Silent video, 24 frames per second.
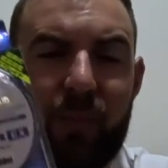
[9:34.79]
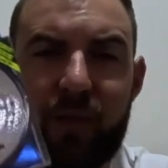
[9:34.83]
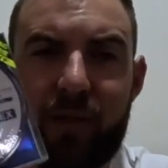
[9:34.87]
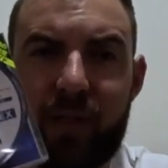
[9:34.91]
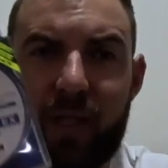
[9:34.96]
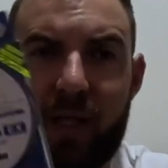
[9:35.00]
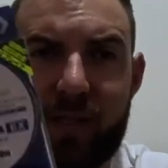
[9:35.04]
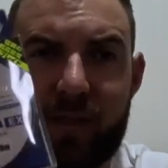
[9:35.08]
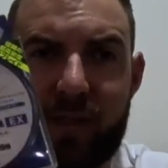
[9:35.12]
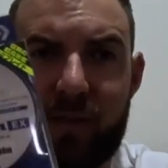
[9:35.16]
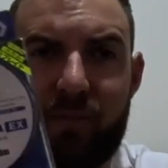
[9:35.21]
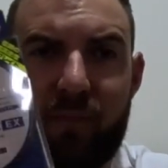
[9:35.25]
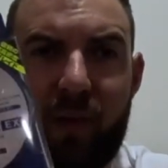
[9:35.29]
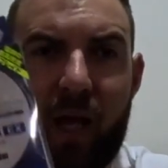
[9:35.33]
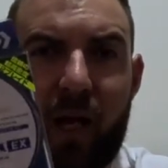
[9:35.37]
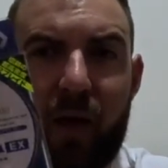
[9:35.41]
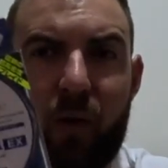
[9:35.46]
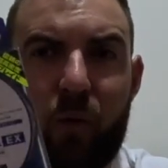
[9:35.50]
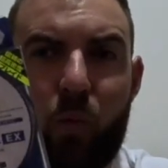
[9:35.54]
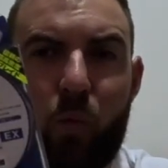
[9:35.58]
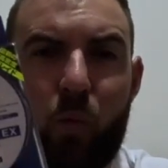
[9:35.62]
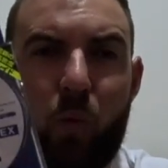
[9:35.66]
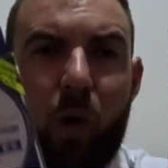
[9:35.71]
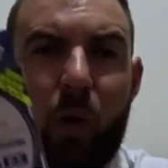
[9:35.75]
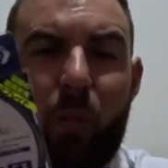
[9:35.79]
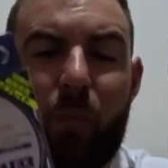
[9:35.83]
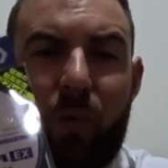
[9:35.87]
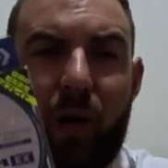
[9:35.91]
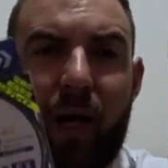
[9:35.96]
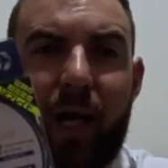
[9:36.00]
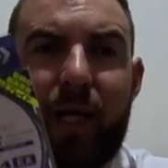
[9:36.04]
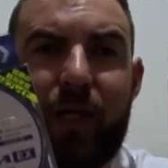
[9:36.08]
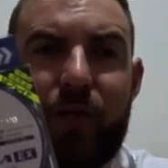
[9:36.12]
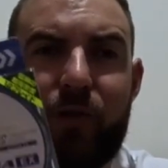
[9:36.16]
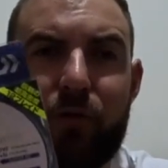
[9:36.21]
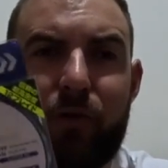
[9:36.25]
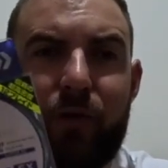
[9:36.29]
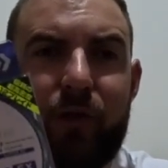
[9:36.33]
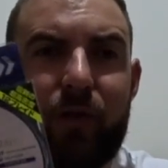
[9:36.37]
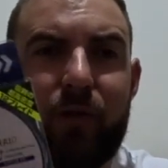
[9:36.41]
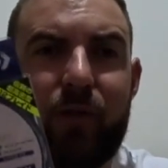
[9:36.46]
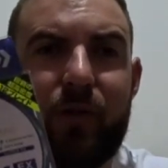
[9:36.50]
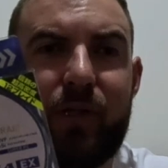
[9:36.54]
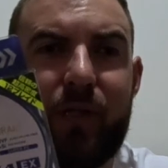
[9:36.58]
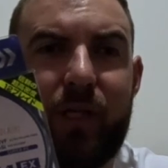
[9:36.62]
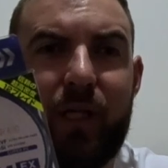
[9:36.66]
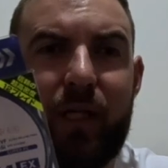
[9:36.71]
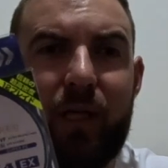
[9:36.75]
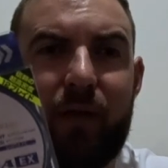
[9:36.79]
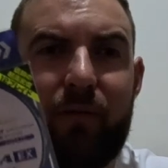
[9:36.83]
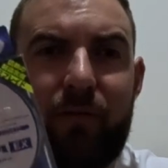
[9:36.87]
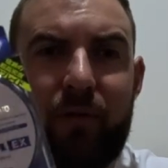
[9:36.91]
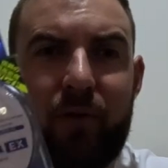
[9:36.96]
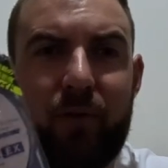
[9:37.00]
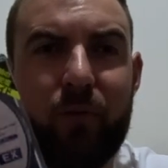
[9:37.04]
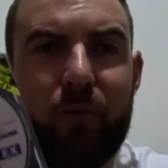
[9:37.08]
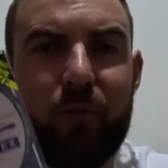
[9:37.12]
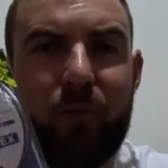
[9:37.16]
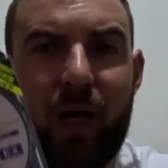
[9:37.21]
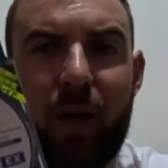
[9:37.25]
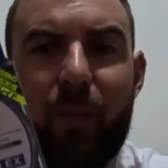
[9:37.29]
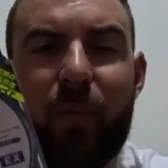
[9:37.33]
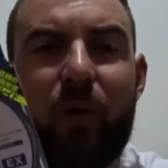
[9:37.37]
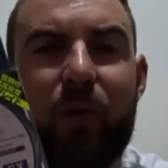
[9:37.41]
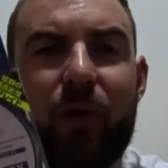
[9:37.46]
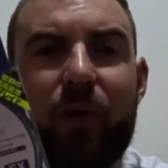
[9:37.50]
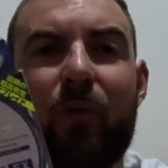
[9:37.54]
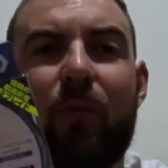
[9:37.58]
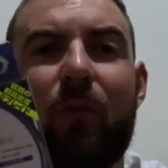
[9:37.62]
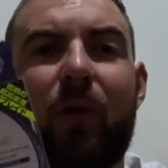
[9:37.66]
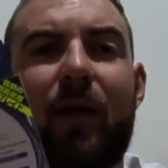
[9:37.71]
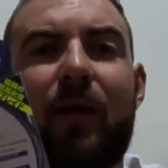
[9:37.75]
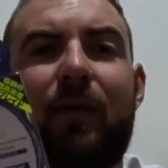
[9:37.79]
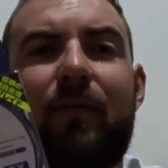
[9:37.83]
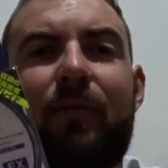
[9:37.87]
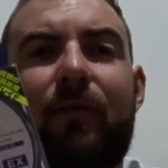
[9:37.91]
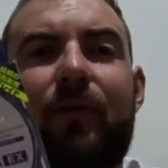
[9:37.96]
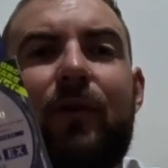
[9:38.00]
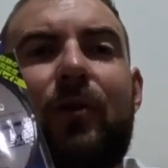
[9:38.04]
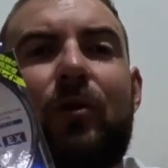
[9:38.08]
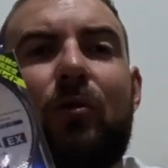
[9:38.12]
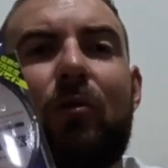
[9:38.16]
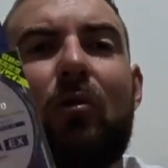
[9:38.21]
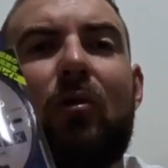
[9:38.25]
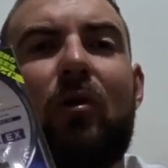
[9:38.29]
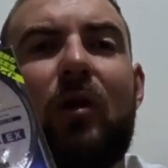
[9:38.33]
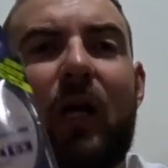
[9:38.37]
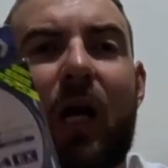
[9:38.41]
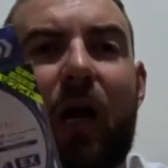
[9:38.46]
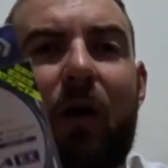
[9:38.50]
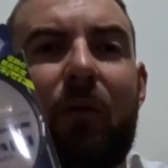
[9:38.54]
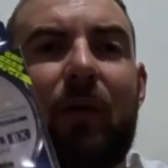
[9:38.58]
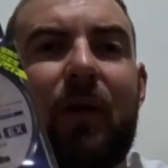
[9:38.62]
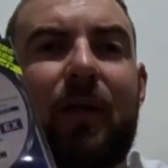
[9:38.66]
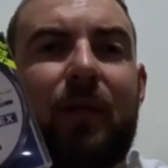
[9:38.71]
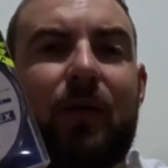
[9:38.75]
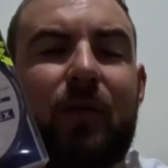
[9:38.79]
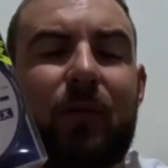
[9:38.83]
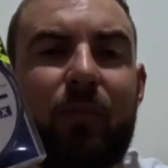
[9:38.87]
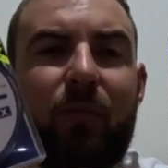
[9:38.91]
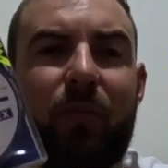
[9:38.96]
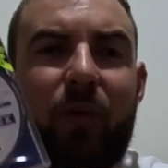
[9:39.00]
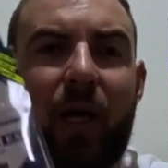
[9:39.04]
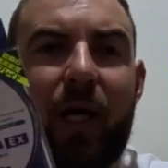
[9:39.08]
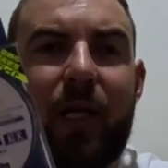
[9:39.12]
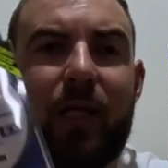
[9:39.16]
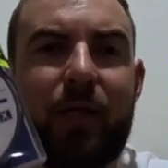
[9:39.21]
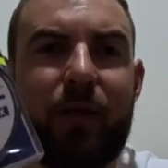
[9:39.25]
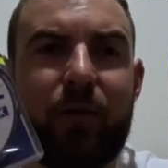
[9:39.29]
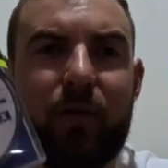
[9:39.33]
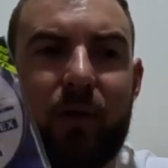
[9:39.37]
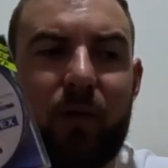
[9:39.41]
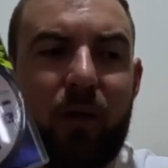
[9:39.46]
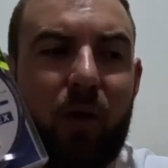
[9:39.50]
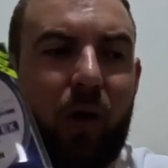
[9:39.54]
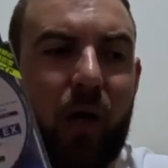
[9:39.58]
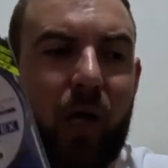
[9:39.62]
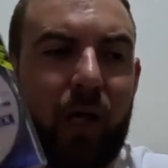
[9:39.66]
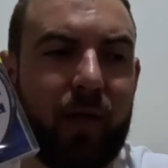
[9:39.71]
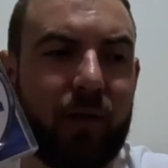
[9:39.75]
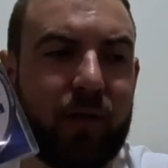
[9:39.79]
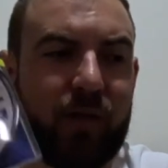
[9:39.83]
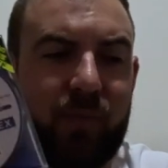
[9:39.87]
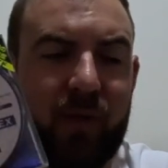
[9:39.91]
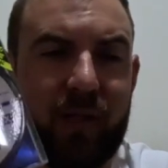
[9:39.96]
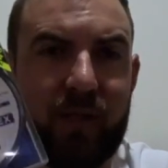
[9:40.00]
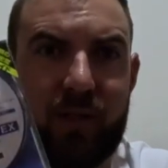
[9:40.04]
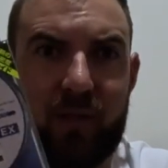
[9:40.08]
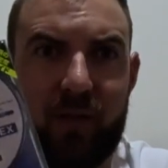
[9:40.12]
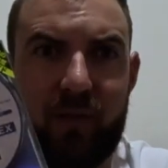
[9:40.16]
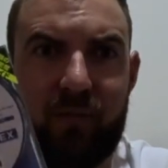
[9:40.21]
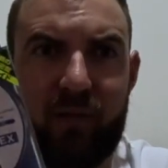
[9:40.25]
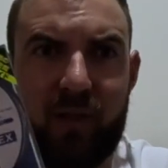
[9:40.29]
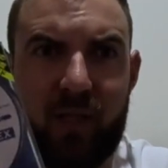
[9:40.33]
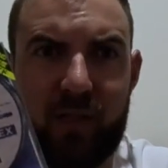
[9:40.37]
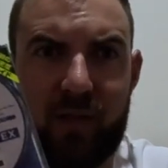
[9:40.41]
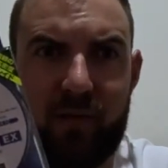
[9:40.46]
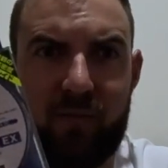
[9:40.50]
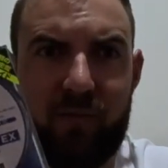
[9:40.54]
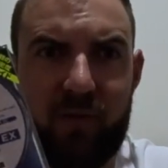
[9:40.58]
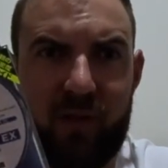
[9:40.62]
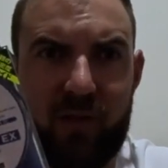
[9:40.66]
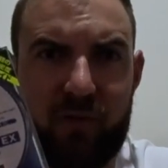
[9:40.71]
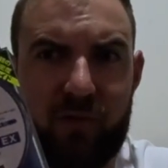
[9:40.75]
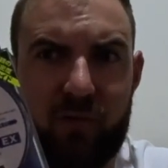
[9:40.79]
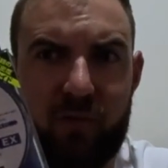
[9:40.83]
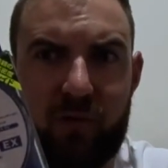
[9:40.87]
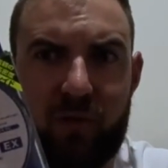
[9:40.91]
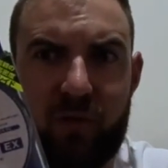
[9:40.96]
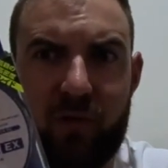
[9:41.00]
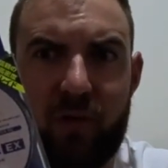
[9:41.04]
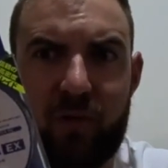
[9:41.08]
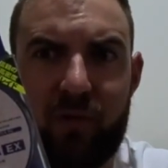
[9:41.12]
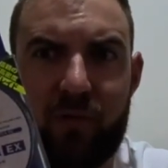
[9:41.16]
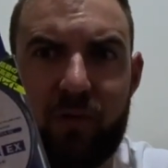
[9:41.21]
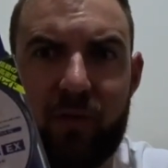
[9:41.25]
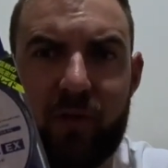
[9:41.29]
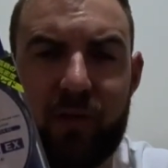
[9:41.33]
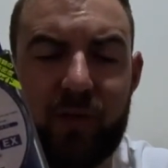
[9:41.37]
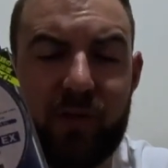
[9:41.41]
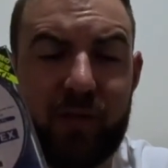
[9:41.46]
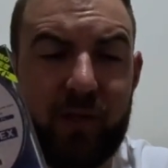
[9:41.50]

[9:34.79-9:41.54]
It doesn't matter what braid you're using. If you rub on the reef, you're going to break your line, especially if there's a fish hooked onto it.